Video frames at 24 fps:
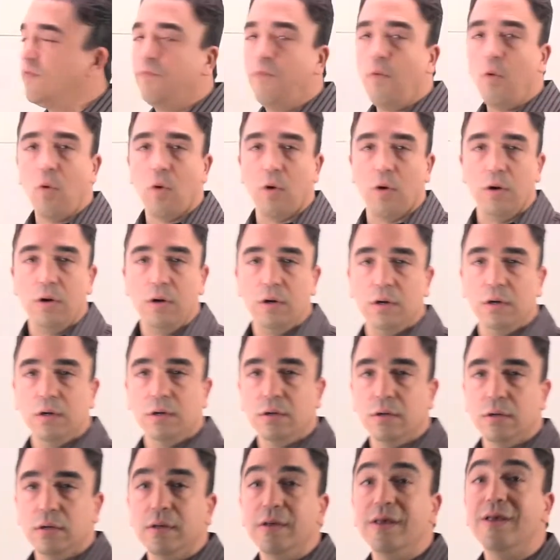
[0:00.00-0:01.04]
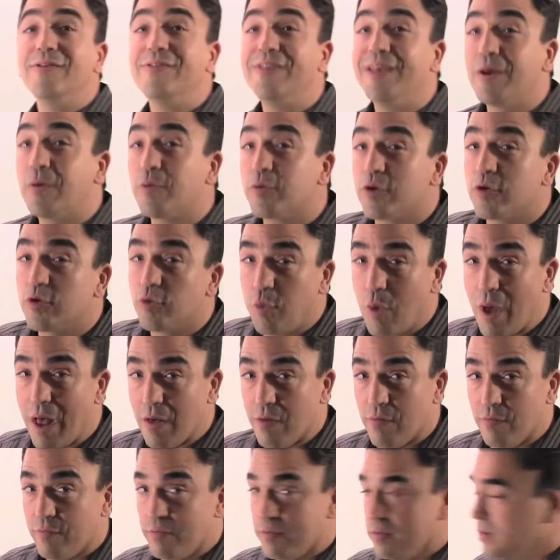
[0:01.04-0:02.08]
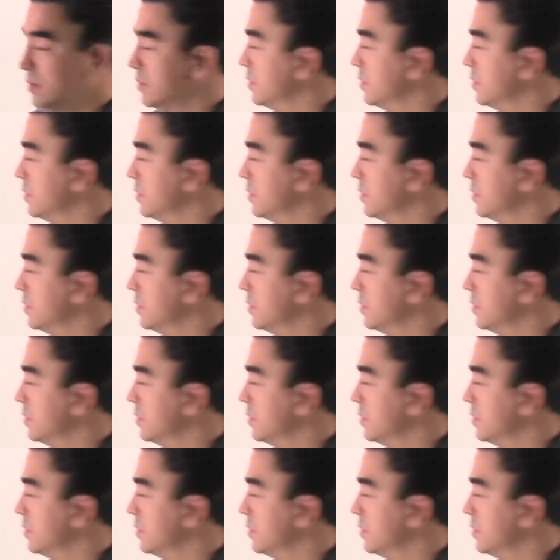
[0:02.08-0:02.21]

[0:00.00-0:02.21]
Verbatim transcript: 4 is equal to 12.